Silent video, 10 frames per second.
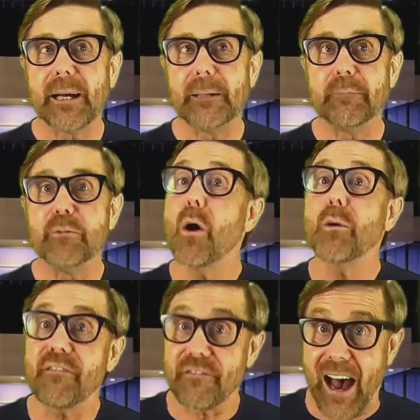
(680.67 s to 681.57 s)

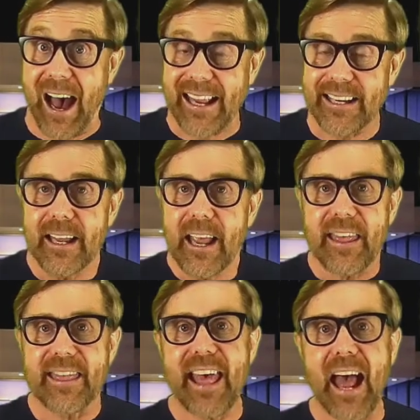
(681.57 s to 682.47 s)
notified
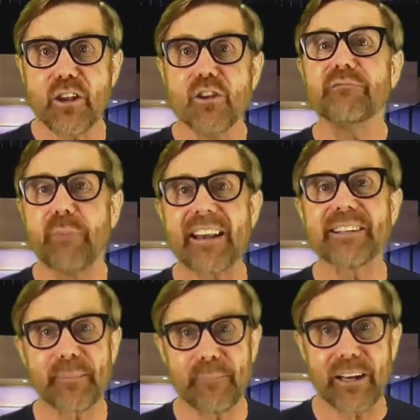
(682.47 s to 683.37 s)
that you've
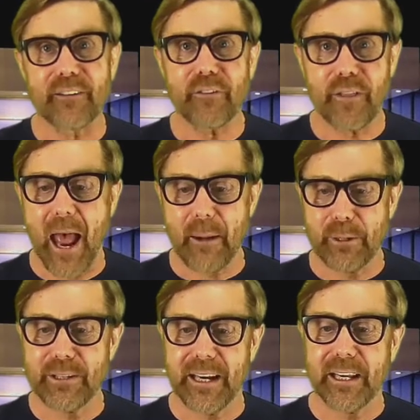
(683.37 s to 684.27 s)
been submitted for
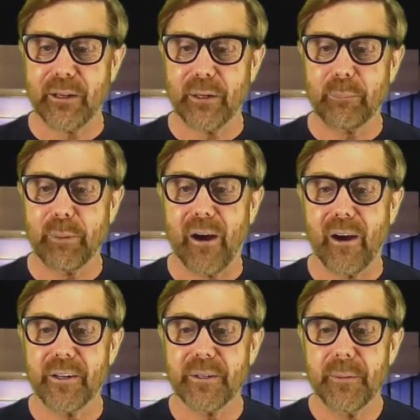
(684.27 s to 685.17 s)
that particular
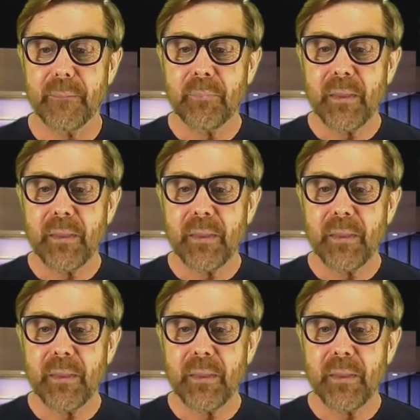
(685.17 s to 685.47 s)
part.